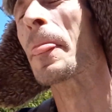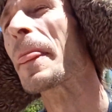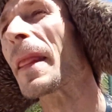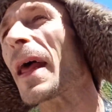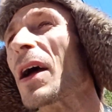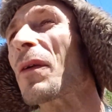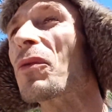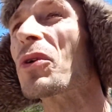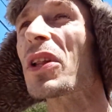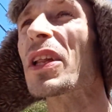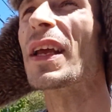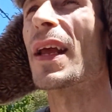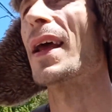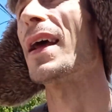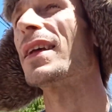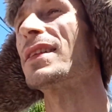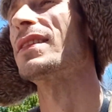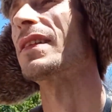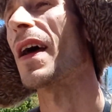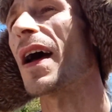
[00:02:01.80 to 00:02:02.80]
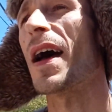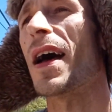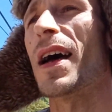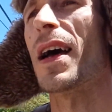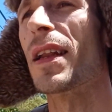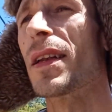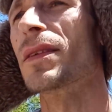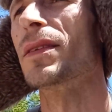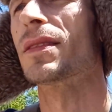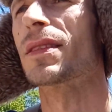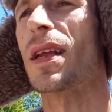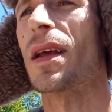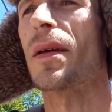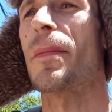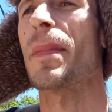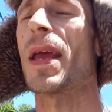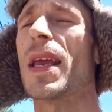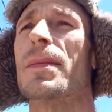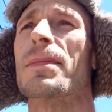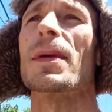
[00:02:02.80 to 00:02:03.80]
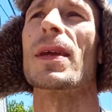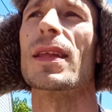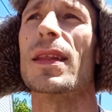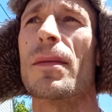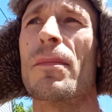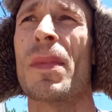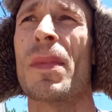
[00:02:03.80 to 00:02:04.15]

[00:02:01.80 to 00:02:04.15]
I really asked God to make me the